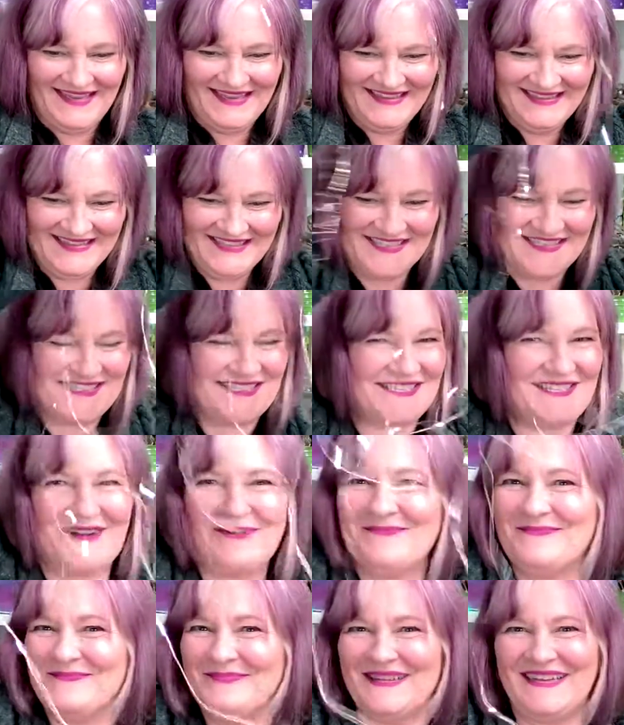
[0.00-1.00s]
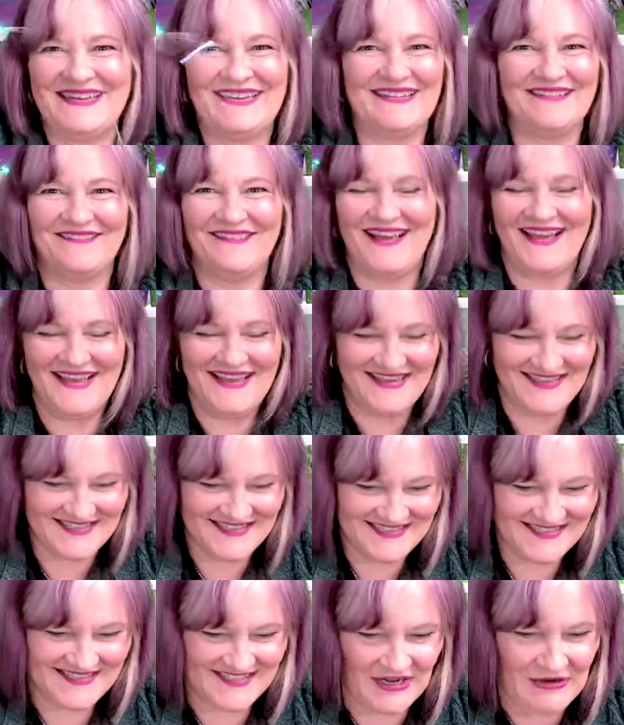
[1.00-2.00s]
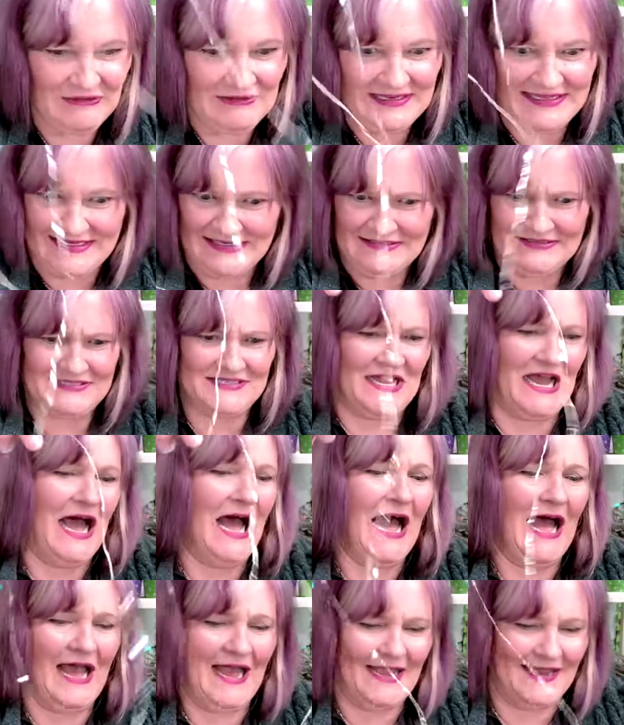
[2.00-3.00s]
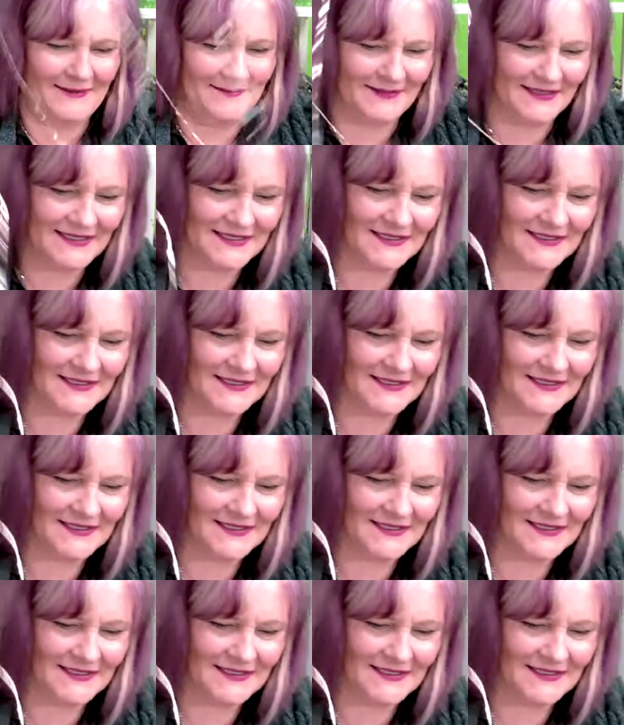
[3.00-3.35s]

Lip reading: There's so many lights, so little time.